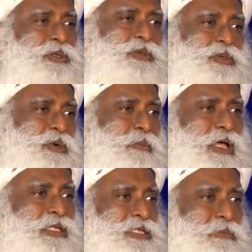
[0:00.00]
you don't
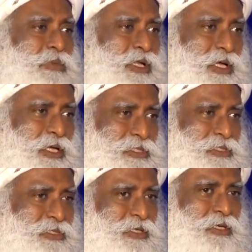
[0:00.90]
marry somebody
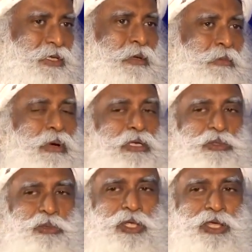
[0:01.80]
else. But
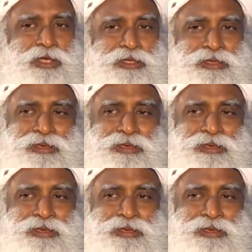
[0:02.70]
today,